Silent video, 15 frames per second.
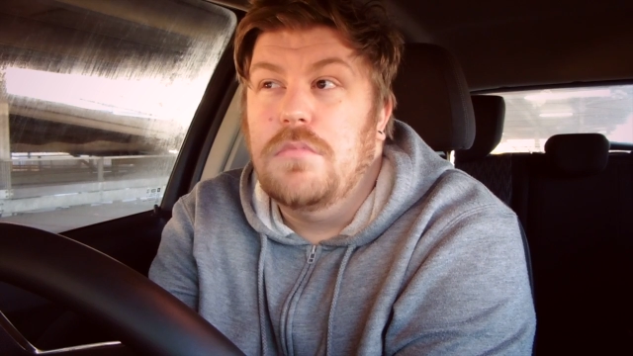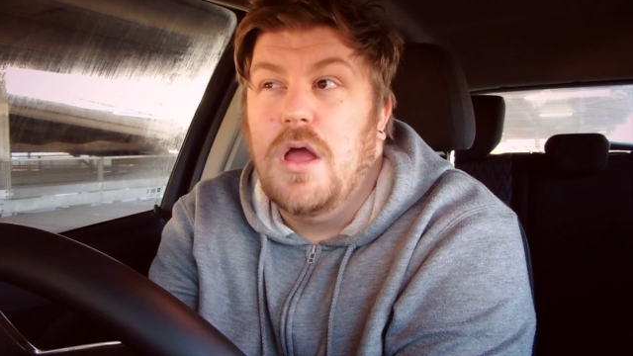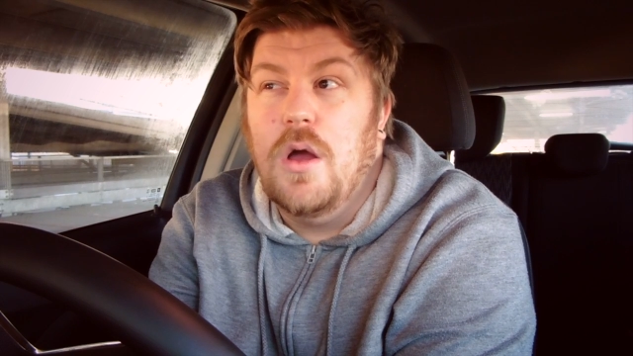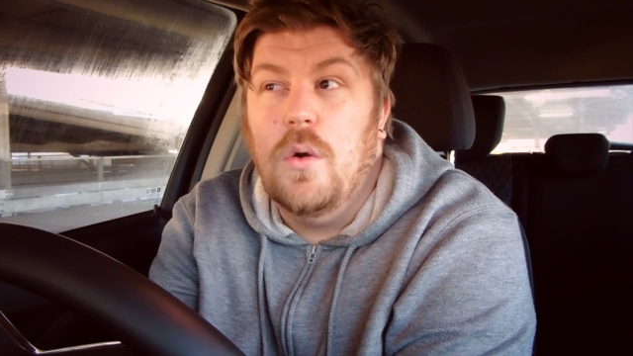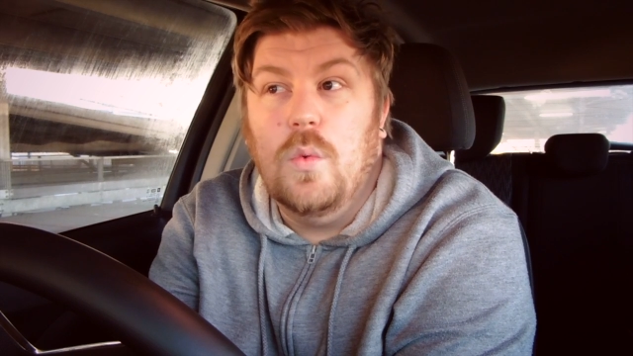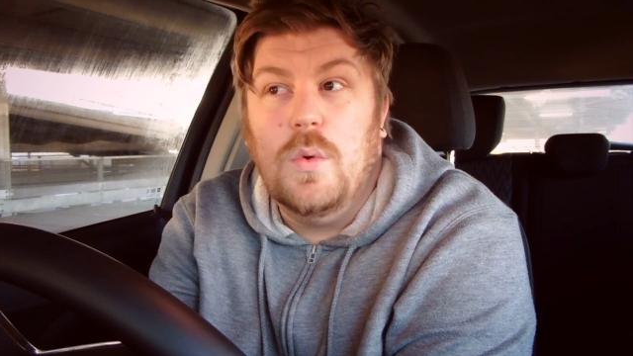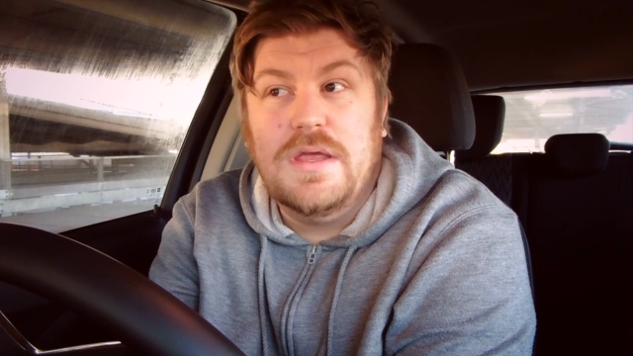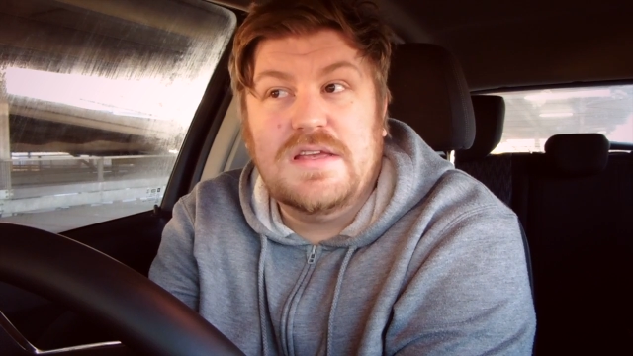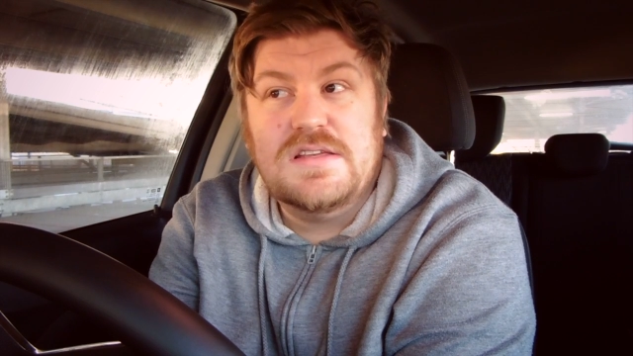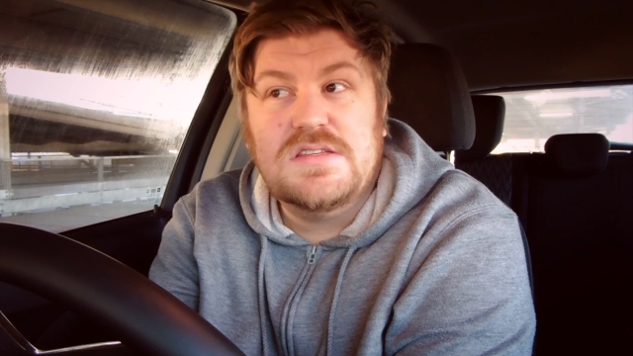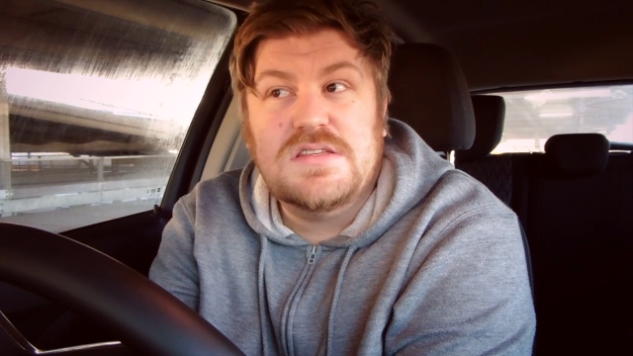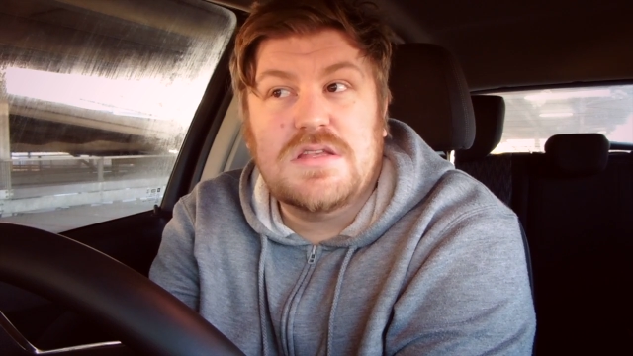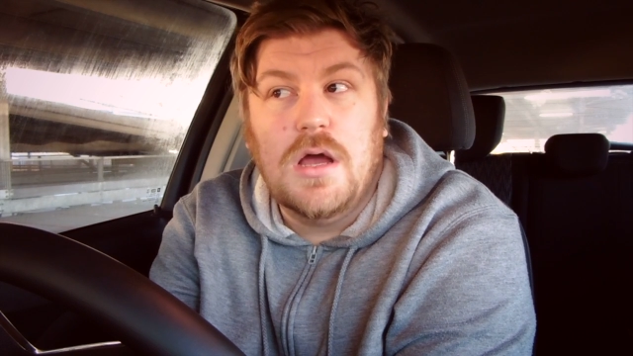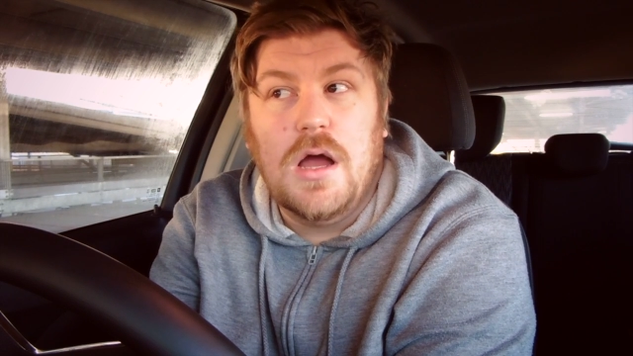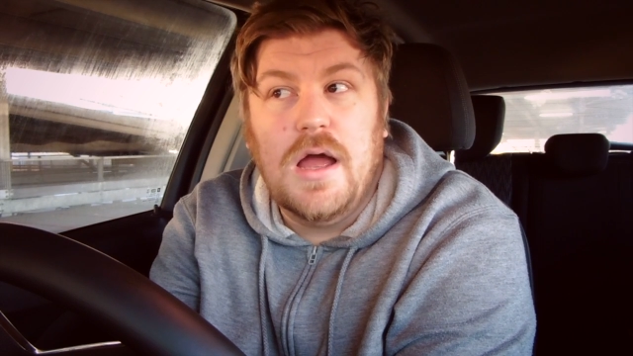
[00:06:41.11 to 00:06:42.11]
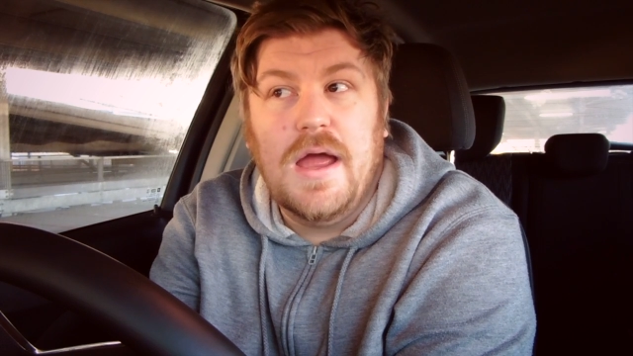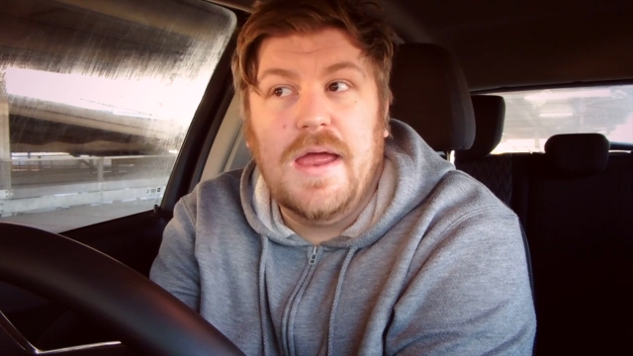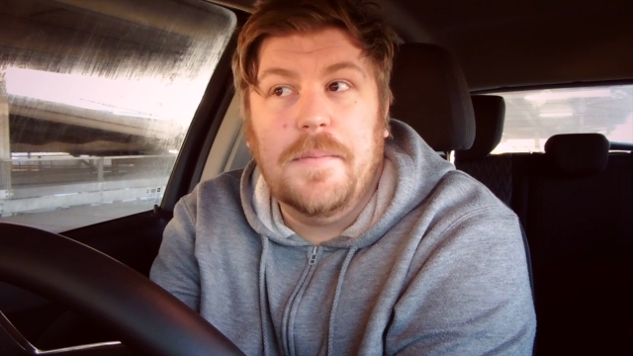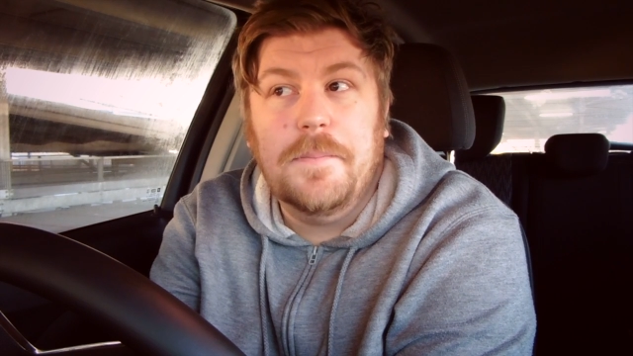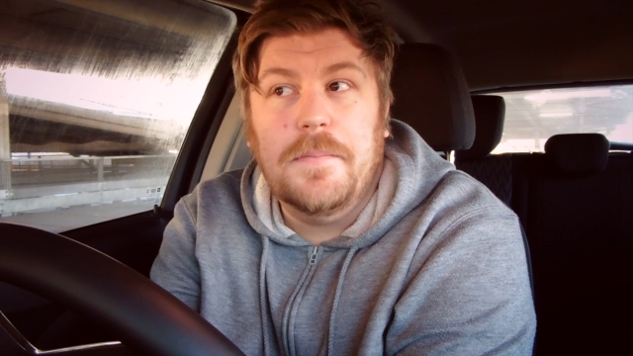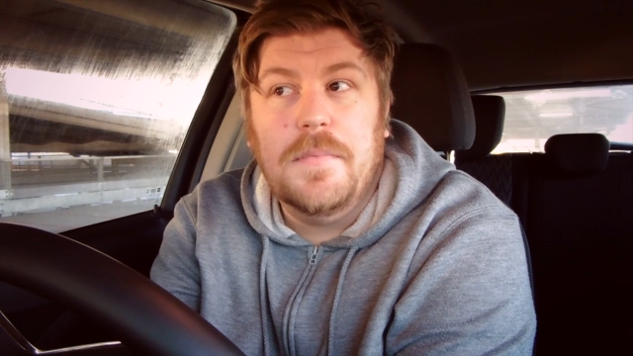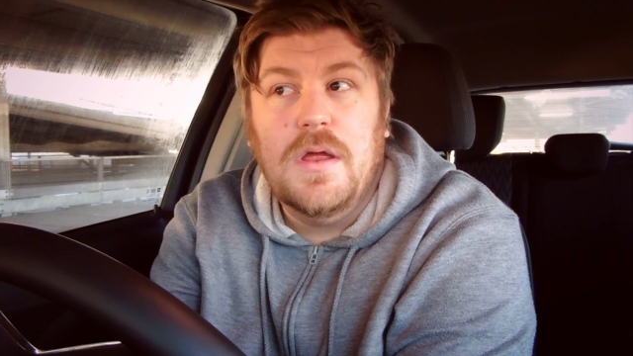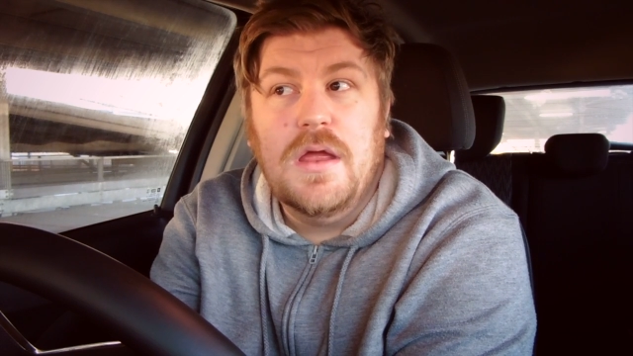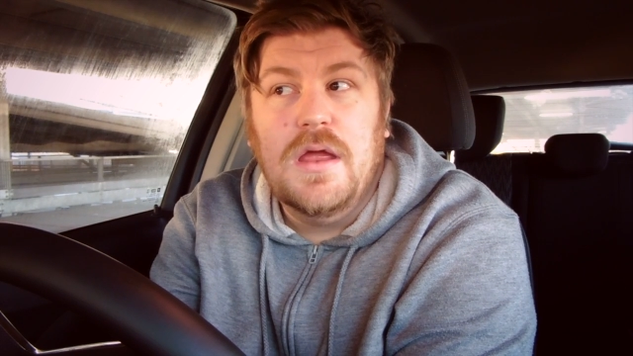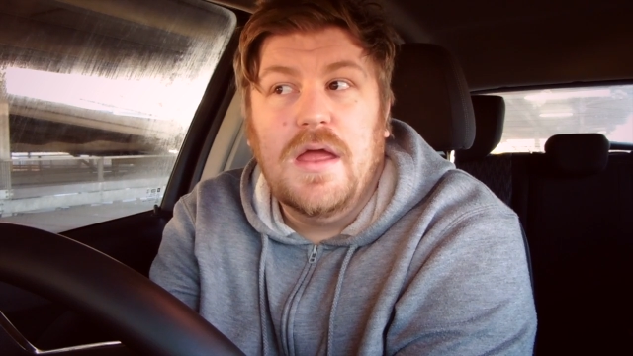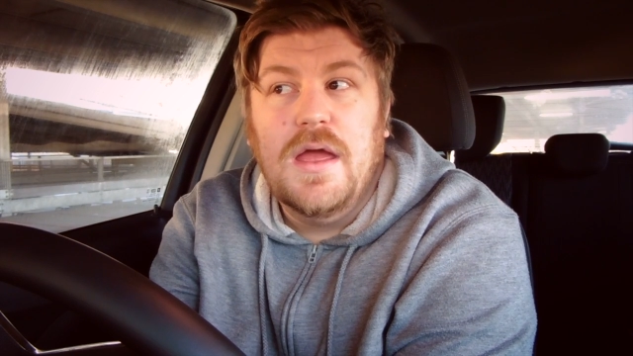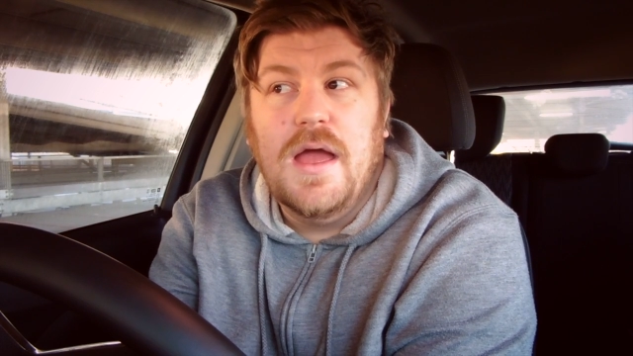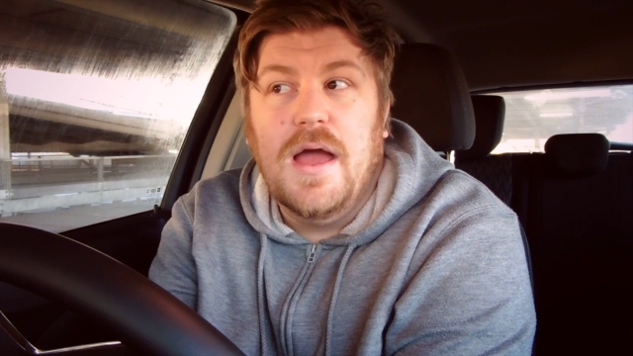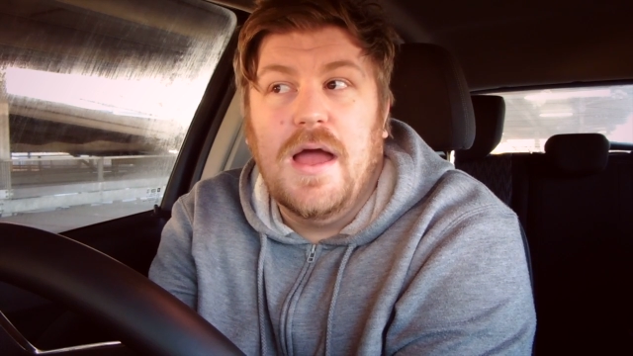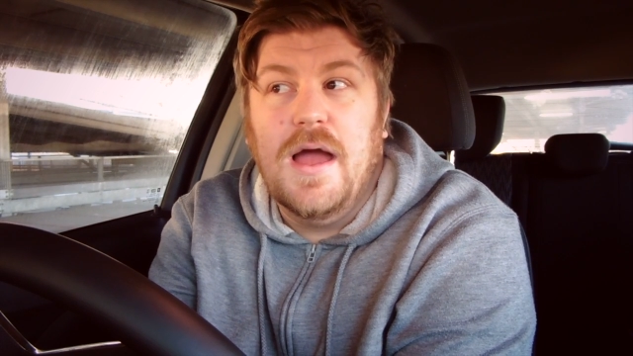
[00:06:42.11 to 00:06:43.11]
a week's time
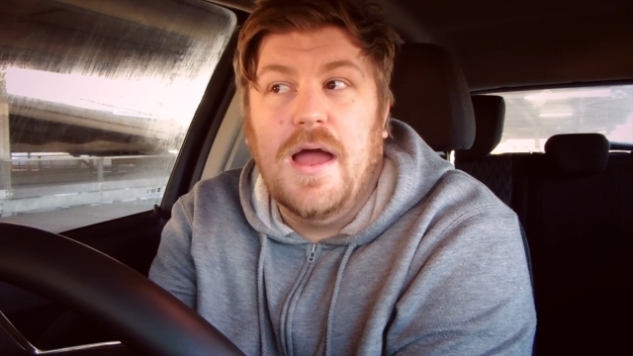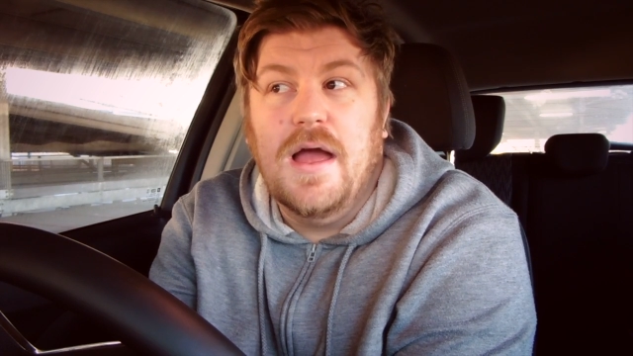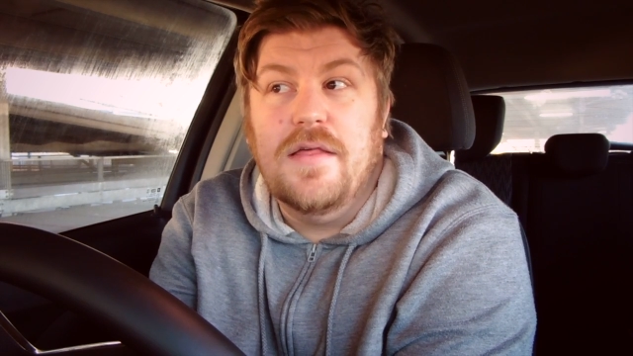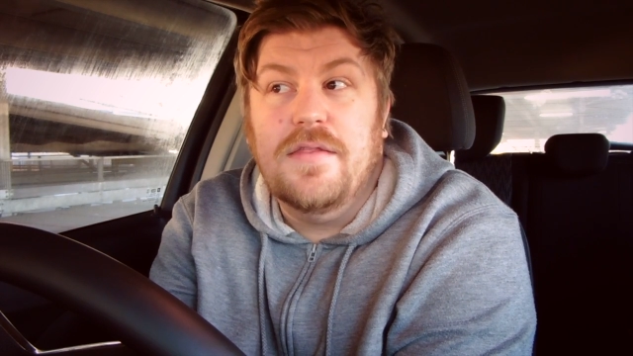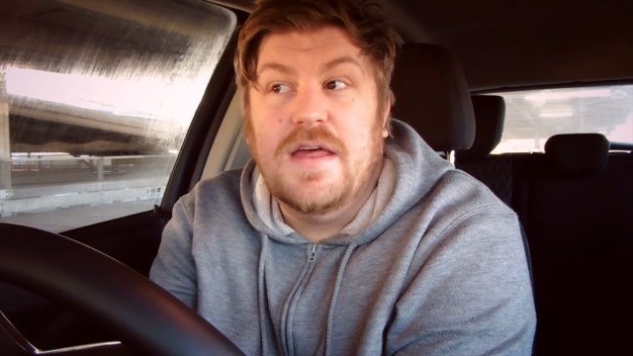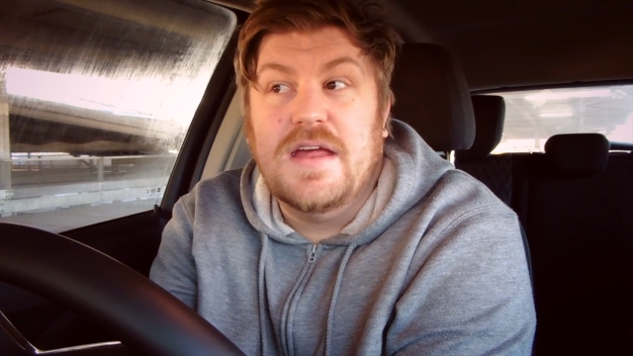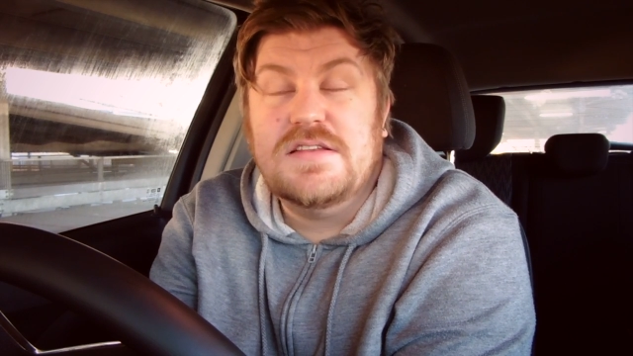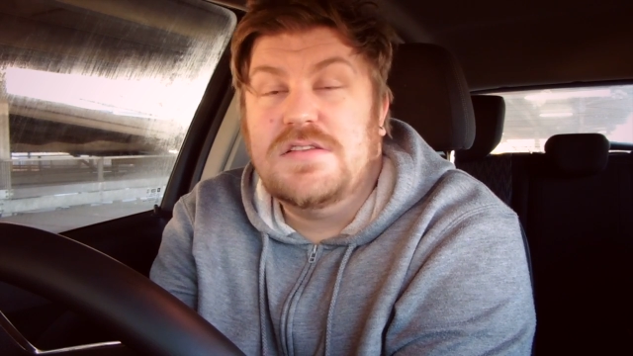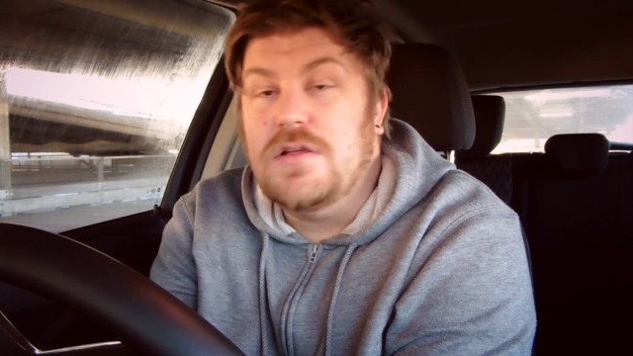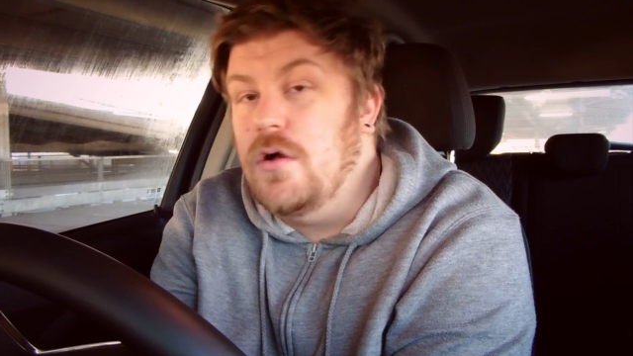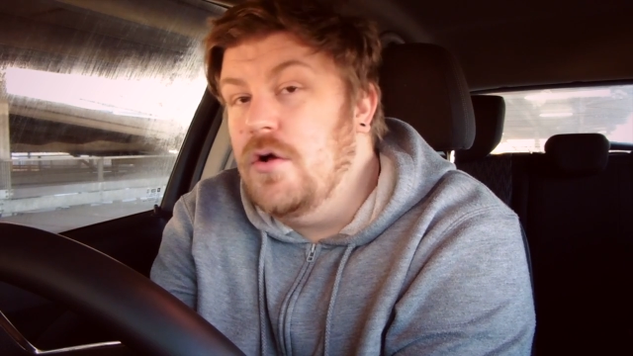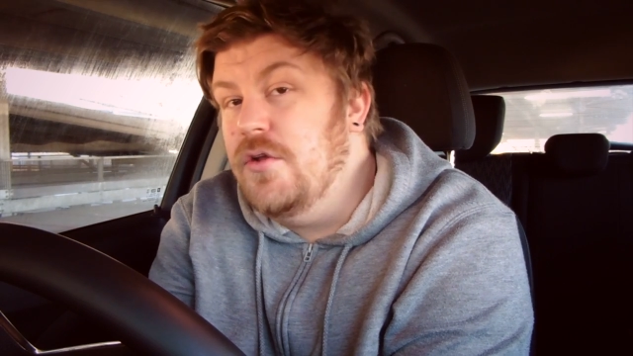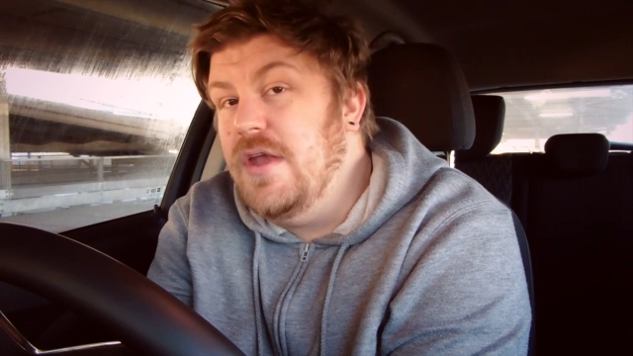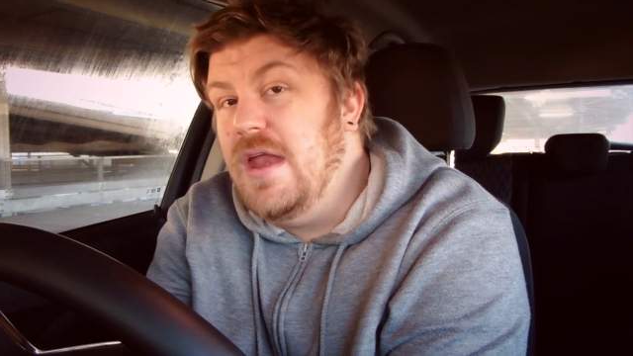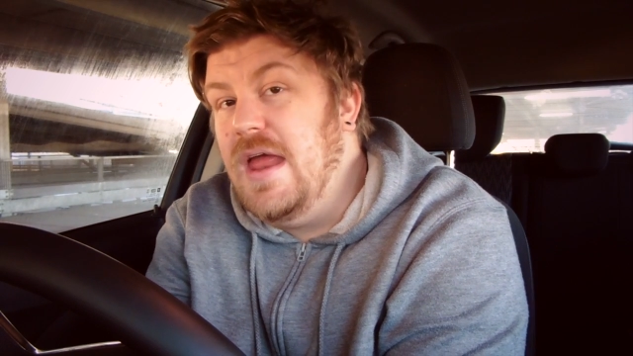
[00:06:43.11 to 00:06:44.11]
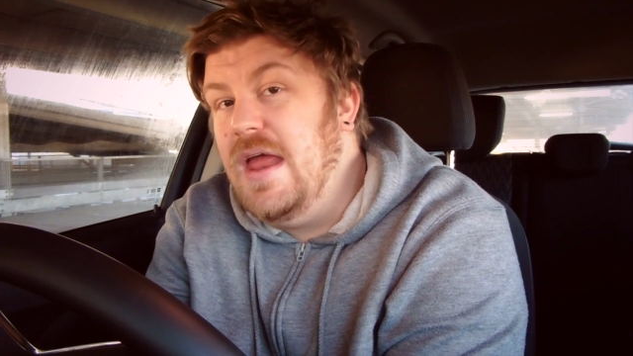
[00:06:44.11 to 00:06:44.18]
That's on